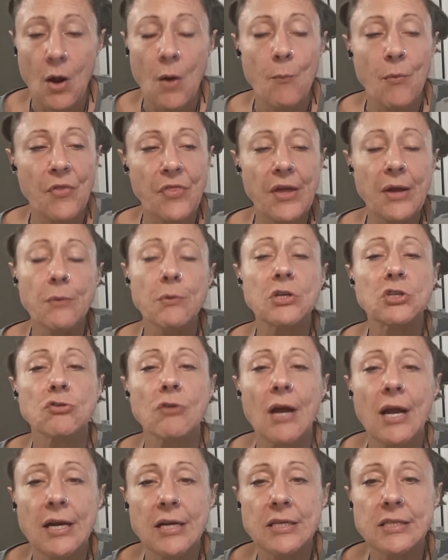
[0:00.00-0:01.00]
But they were
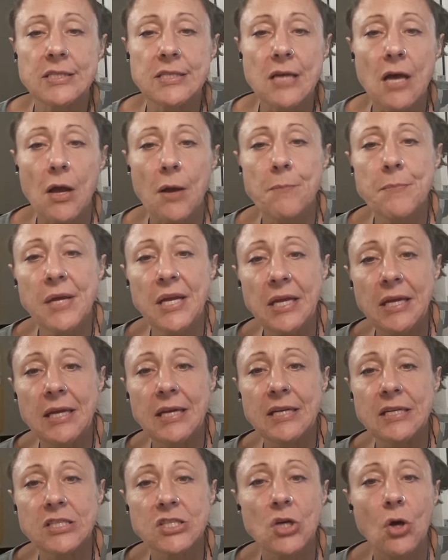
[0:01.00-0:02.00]
trying to suck me
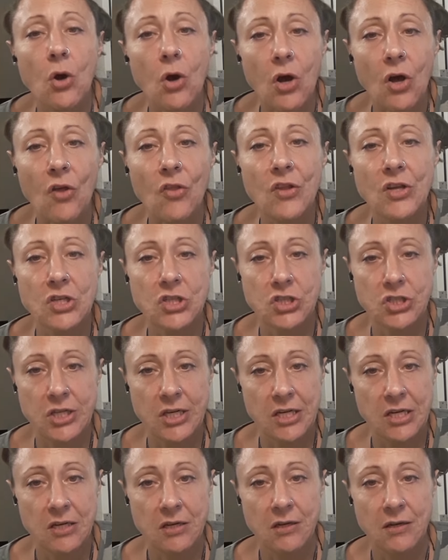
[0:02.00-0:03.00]
into all this
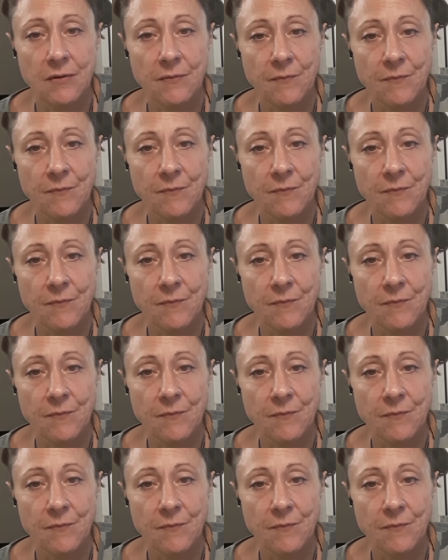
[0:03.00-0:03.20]
shit.